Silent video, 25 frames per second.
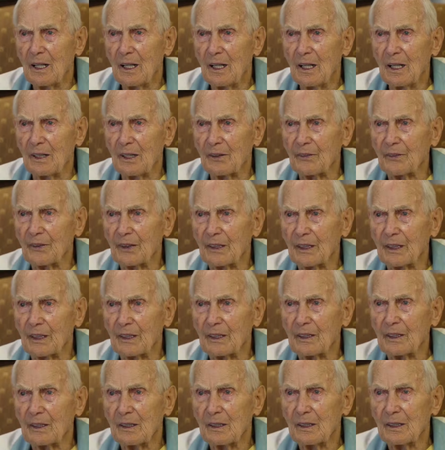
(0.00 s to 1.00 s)
And
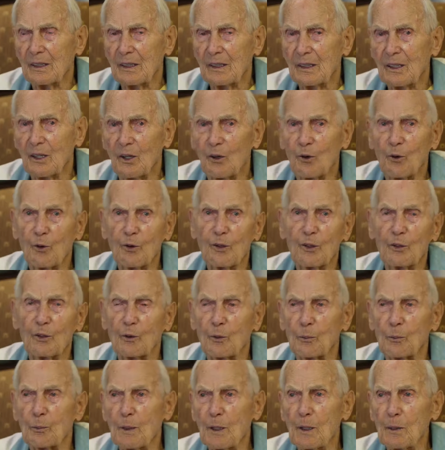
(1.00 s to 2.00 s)
there
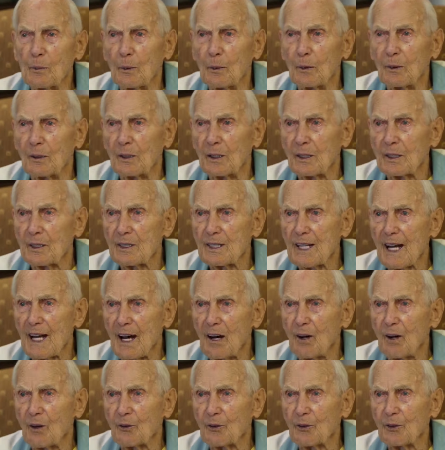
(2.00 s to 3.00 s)
were people in
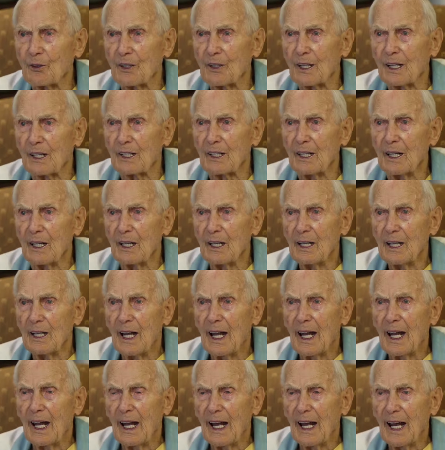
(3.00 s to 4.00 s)
town that
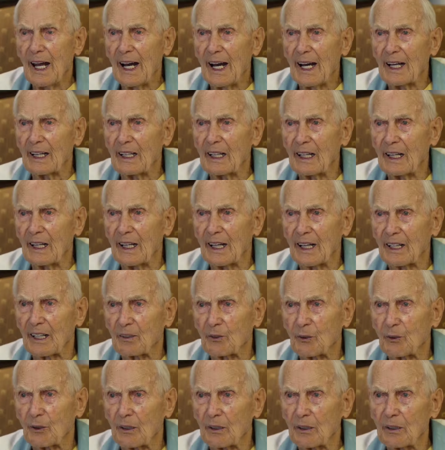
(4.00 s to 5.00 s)
had
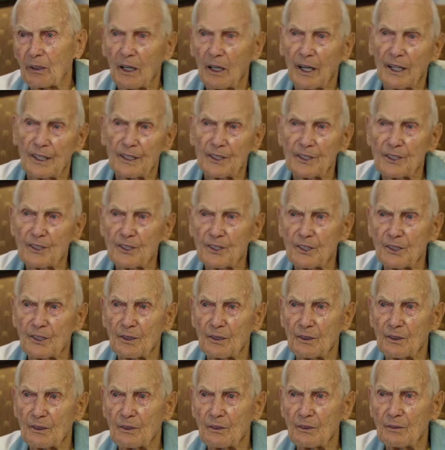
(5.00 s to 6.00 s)
electric lights
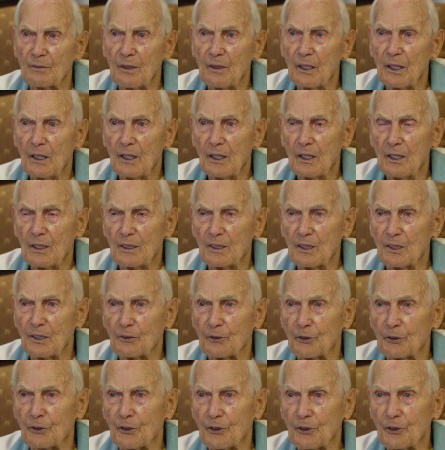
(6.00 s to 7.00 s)
and
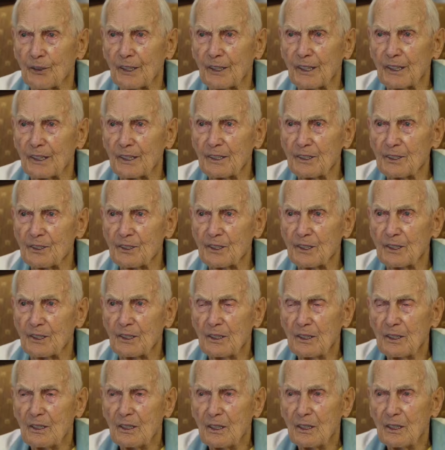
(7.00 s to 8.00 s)
different things.
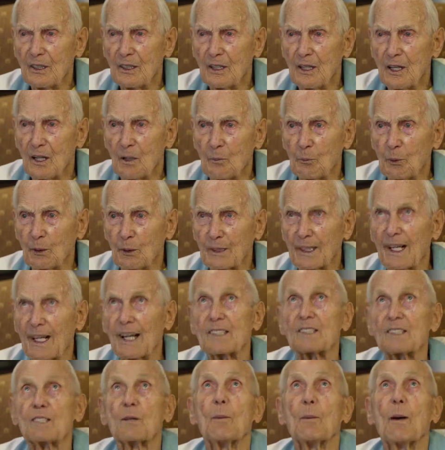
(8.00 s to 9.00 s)
But
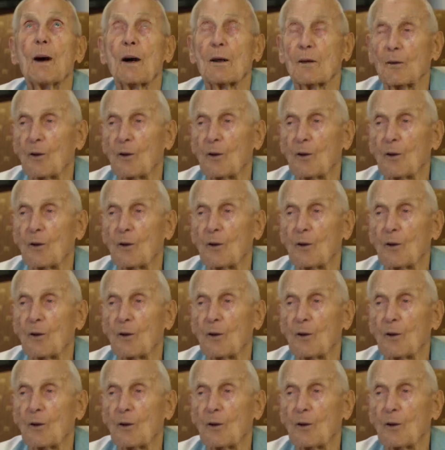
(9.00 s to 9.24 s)
that's about